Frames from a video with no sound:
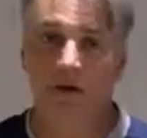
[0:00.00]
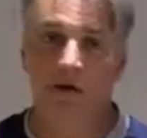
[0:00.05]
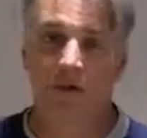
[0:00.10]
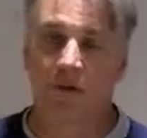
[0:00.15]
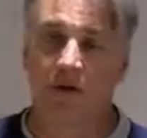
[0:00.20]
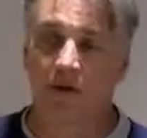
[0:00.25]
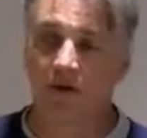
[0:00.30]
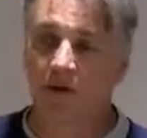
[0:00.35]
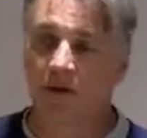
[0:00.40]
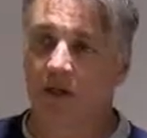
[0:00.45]

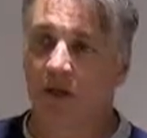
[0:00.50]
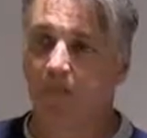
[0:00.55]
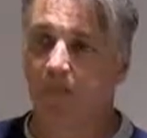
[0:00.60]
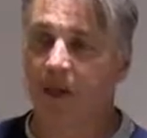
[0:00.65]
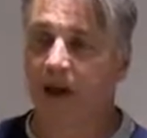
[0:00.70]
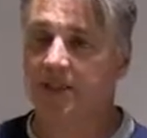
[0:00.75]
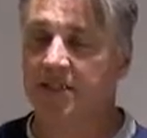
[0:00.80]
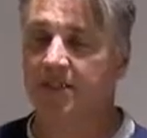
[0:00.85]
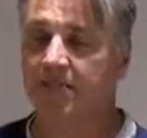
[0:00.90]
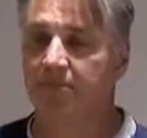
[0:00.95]
Fortunately, I
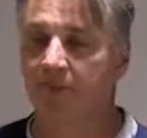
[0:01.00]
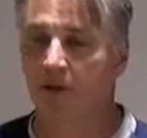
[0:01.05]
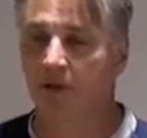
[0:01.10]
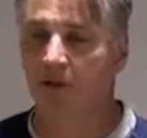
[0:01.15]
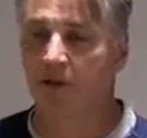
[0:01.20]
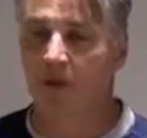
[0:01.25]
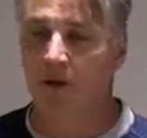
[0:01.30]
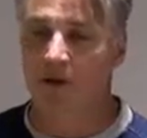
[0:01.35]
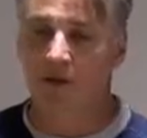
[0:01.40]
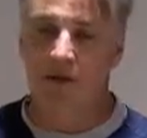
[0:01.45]
passed them
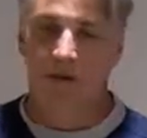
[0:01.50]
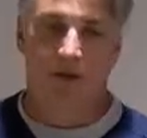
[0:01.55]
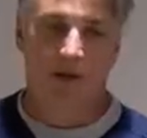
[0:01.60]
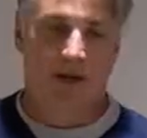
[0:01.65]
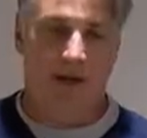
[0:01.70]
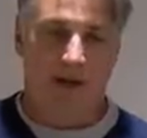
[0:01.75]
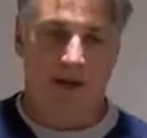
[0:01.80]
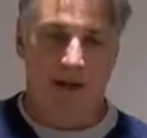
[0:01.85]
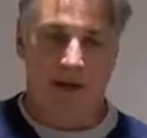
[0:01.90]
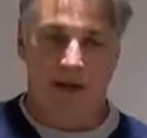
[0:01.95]
both, so when
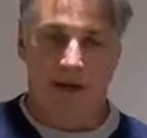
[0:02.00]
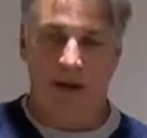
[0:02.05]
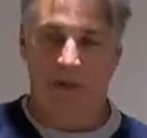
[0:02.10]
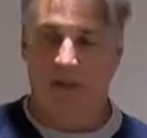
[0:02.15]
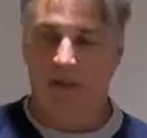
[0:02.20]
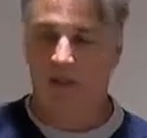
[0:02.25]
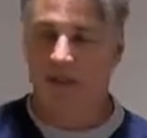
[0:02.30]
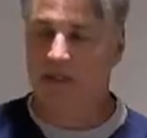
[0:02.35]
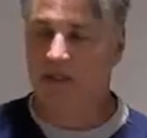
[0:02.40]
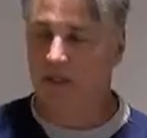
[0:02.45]
I buy an
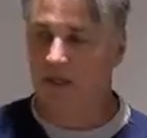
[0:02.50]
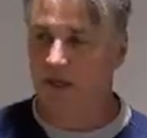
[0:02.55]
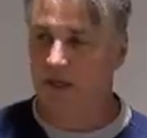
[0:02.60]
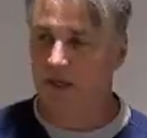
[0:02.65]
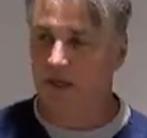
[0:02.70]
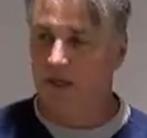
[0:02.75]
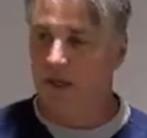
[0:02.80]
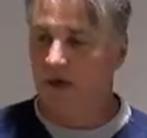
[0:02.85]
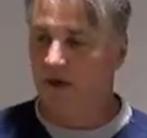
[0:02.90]
airplane ticket,